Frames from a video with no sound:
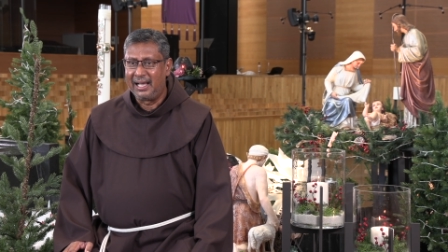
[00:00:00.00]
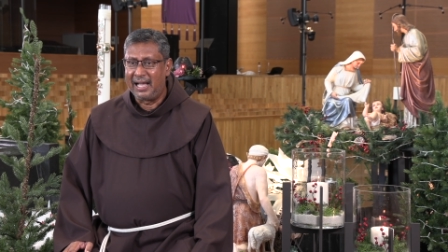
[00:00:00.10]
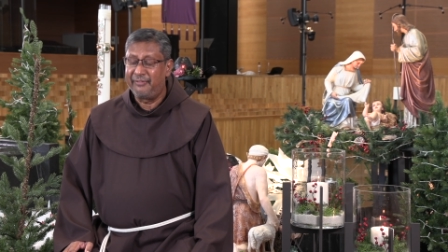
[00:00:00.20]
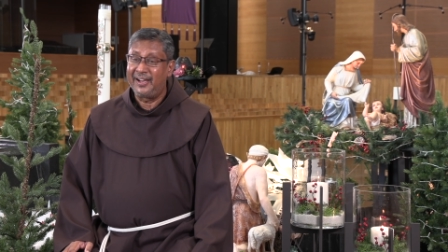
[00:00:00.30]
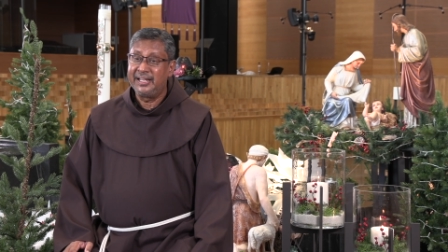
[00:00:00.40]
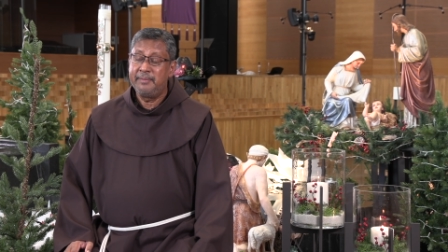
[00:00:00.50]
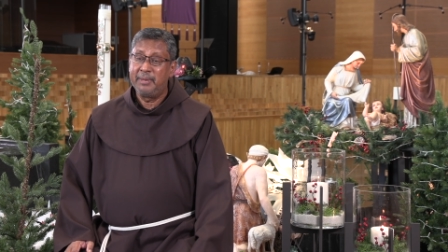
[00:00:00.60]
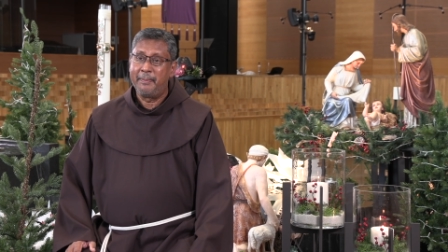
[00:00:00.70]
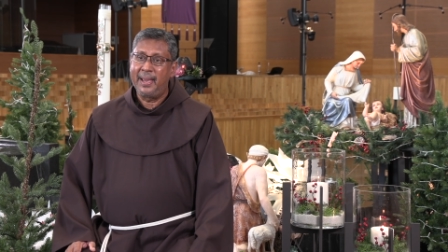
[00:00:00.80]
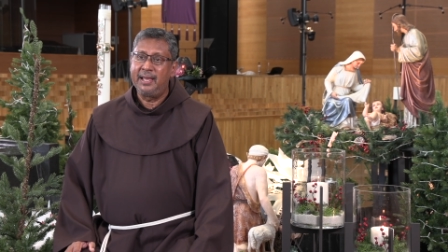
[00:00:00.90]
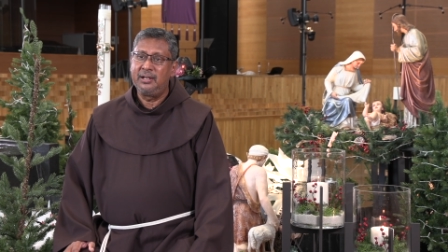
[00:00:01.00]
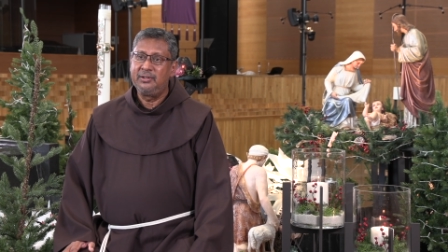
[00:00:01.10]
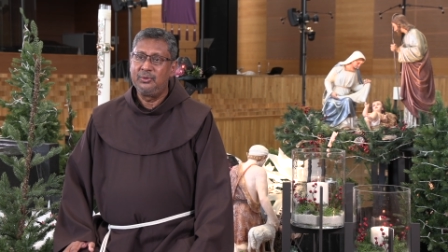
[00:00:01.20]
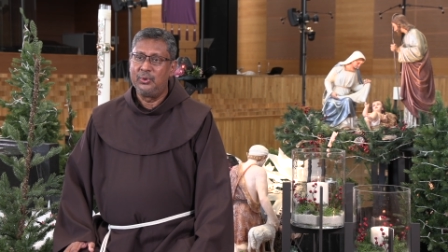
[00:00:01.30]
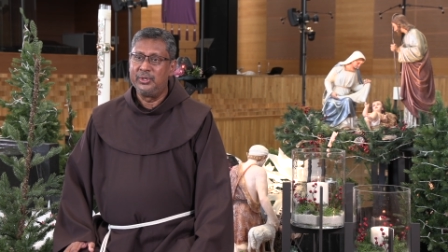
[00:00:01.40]
I find him a
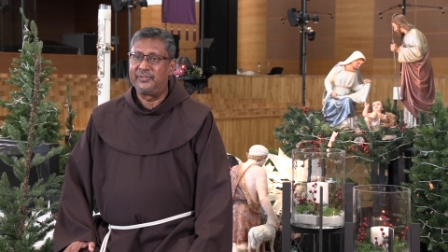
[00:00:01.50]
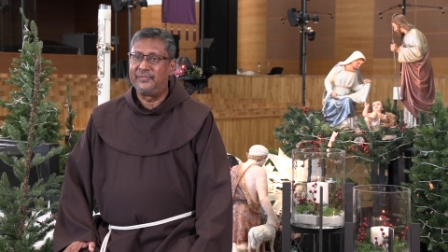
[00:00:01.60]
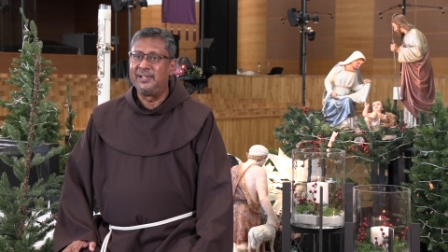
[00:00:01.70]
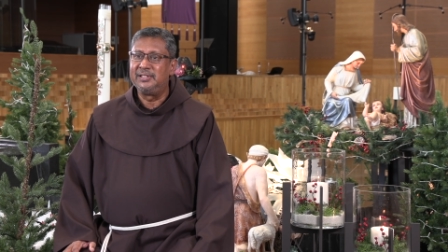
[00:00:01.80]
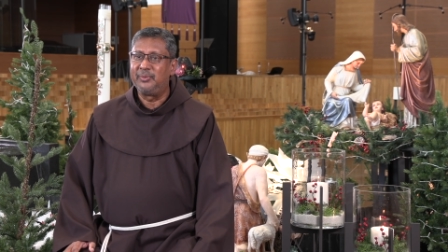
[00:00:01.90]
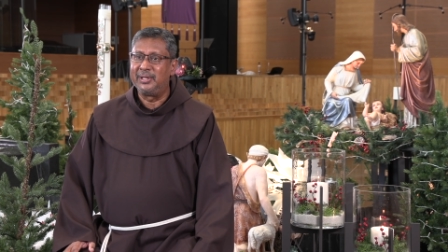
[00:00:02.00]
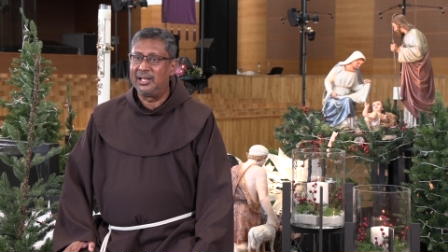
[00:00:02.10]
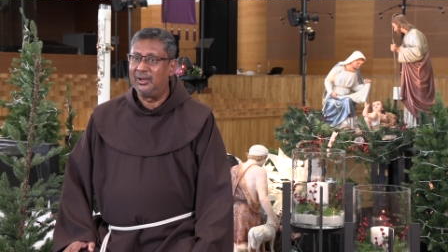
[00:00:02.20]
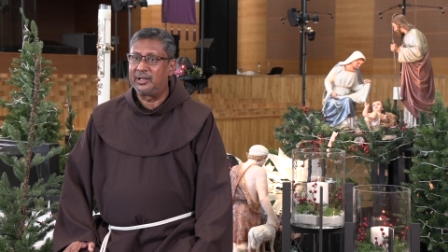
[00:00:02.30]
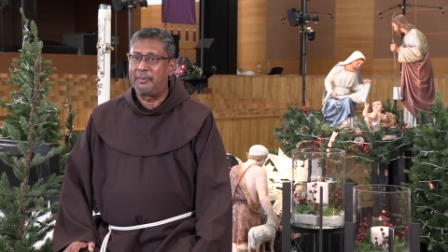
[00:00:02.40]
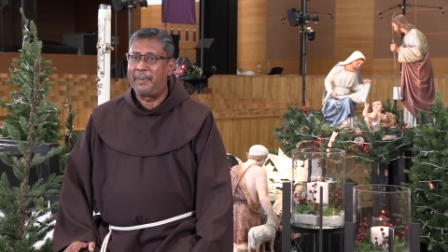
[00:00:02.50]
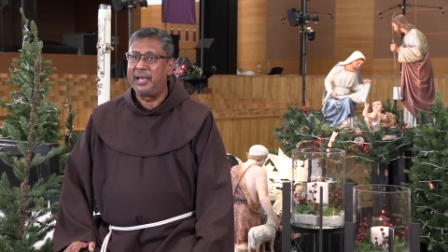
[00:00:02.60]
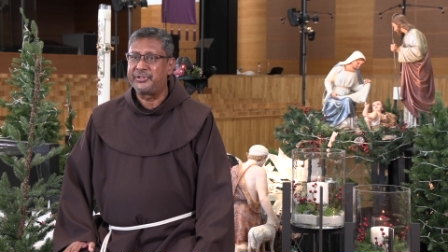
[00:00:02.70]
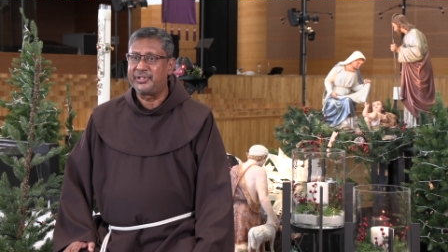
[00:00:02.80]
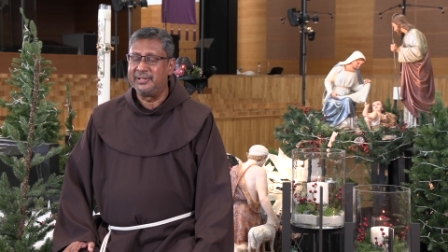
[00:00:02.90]
man who is filled with a lot of
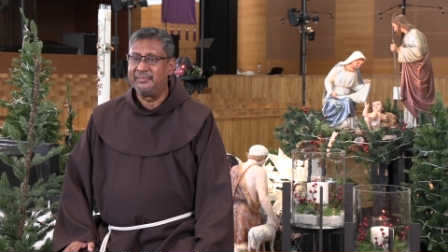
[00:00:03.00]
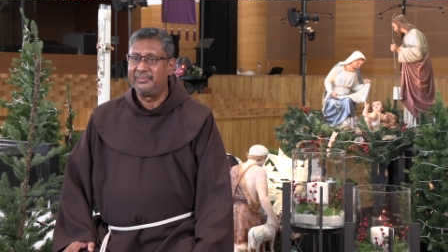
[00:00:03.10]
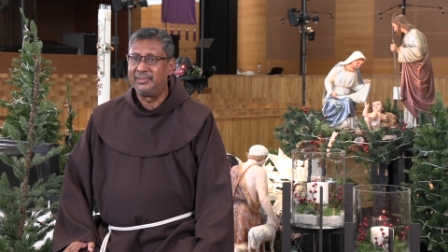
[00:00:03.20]
passion,